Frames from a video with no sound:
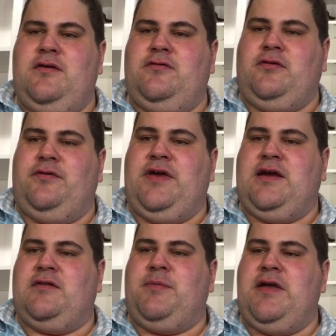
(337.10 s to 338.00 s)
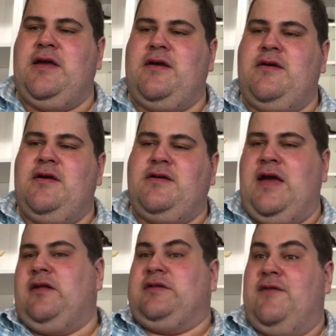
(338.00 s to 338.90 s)
so I think it'd be, uh,
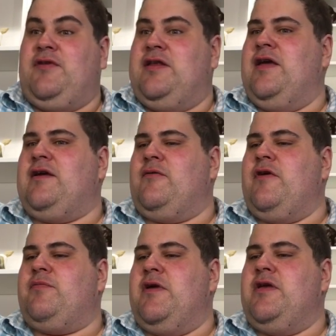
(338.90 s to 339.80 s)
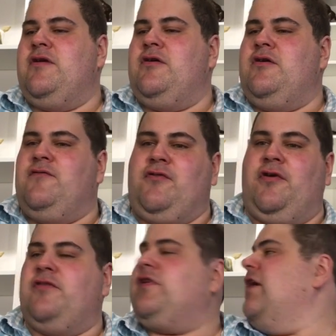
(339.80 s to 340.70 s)
yeah, I'll definitely take it with me for
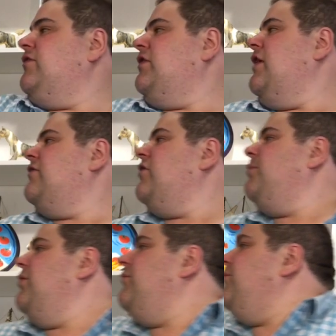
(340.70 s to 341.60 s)
all the size it takes up.